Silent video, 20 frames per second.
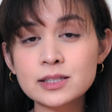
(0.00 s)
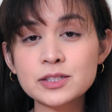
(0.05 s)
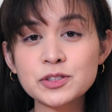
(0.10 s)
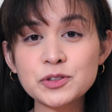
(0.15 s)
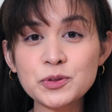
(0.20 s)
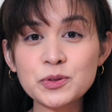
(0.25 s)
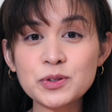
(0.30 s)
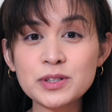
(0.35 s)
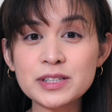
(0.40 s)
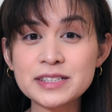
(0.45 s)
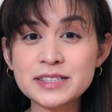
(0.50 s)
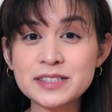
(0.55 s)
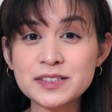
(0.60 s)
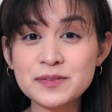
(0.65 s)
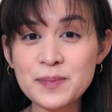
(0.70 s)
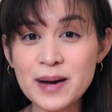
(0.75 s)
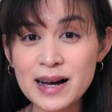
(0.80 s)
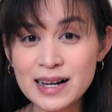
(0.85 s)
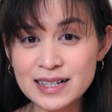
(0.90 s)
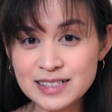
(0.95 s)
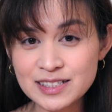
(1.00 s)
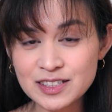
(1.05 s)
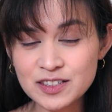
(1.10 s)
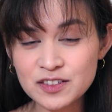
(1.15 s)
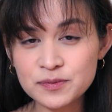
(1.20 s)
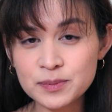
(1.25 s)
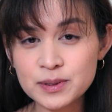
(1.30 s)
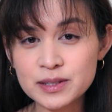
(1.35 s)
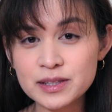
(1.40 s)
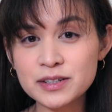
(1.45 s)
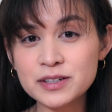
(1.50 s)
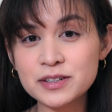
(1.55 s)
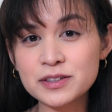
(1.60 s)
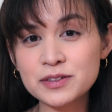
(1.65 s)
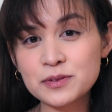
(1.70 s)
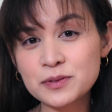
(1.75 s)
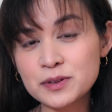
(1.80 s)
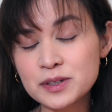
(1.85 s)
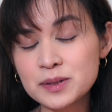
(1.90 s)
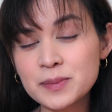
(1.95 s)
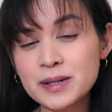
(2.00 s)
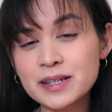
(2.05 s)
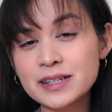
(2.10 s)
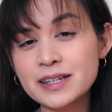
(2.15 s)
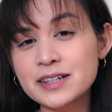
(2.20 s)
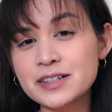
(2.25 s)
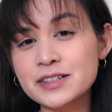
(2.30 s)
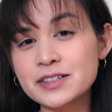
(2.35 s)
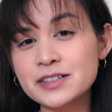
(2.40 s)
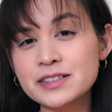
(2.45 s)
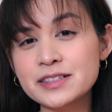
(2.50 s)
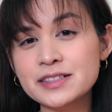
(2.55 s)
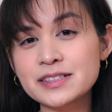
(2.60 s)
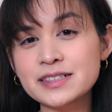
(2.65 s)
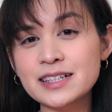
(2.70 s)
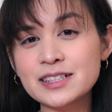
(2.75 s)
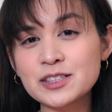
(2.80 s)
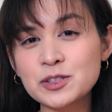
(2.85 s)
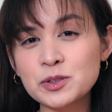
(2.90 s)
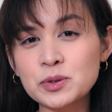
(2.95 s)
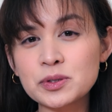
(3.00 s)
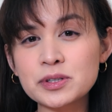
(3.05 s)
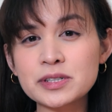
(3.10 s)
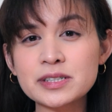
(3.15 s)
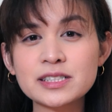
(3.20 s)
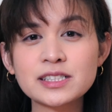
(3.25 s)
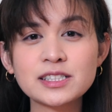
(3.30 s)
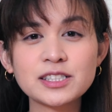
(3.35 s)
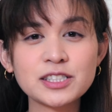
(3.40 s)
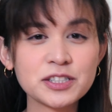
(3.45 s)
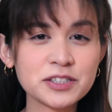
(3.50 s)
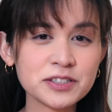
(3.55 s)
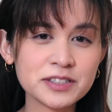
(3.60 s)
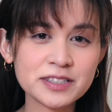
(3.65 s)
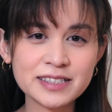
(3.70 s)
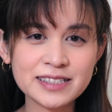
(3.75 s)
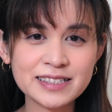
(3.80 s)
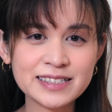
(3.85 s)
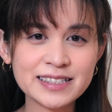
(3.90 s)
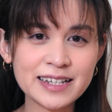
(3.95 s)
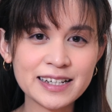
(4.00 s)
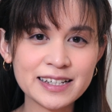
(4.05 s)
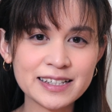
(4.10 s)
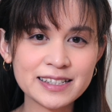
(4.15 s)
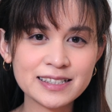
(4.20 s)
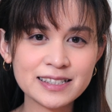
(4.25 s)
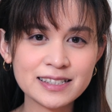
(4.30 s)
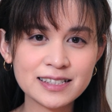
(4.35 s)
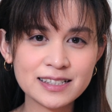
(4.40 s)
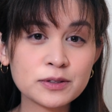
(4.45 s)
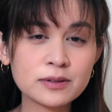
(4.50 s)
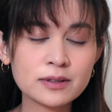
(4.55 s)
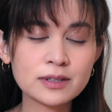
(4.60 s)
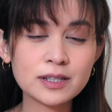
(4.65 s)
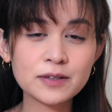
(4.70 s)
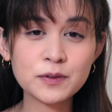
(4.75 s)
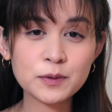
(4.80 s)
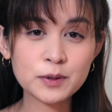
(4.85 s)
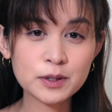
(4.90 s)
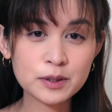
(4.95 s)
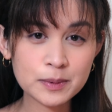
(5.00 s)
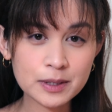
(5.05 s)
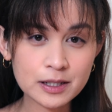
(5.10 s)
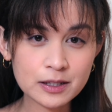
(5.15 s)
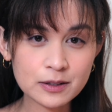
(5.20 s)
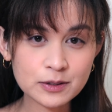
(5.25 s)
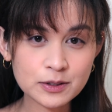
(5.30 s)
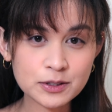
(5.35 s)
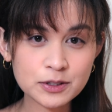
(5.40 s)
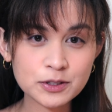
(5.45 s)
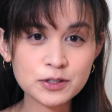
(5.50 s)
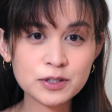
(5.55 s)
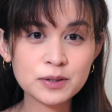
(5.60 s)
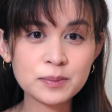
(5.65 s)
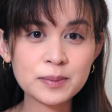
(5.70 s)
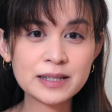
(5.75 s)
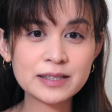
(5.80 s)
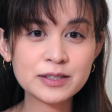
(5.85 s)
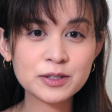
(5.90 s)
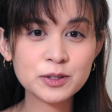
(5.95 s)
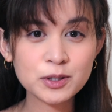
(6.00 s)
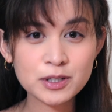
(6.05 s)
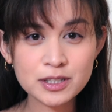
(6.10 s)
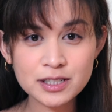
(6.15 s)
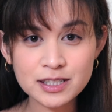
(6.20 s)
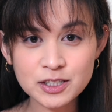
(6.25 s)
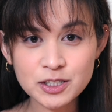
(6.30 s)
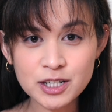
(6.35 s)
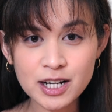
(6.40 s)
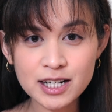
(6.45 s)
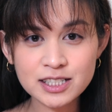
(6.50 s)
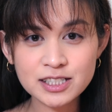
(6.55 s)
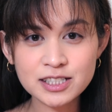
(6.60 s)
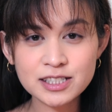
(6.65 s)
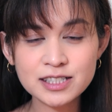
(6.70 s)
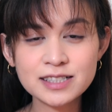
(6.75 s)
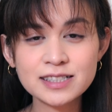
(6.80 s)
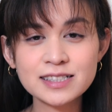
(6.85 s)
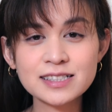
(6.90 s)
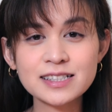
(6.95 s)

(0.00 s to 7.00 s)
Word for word: Seoul is massive, but there are three main areas that tourists generally stay in. If you want to be closer to the main tourist attractions